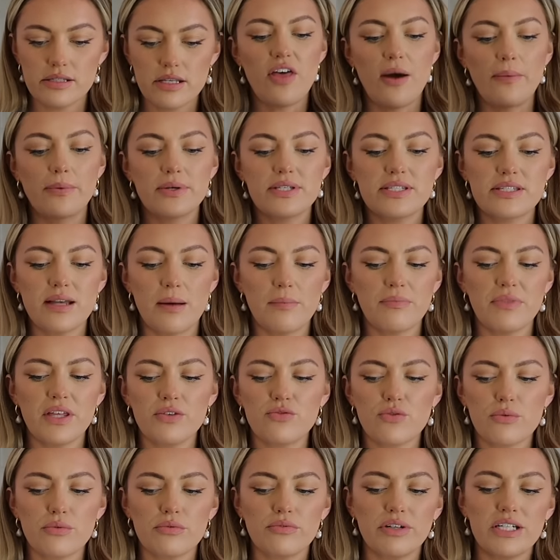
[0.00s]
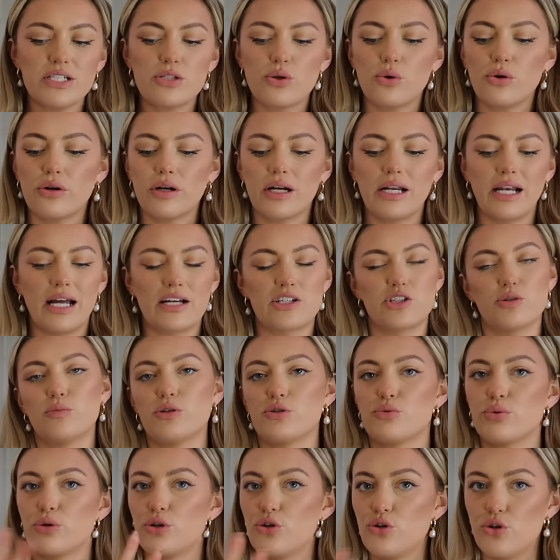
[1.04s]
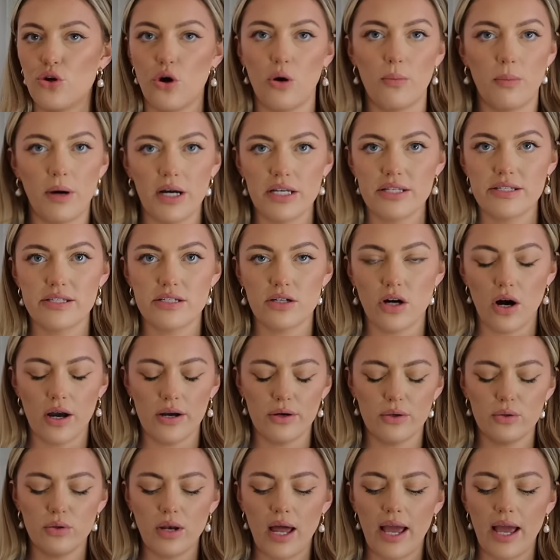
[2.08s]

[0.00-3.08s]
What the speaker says: There was some things from the Rita Ora collection which were not my style,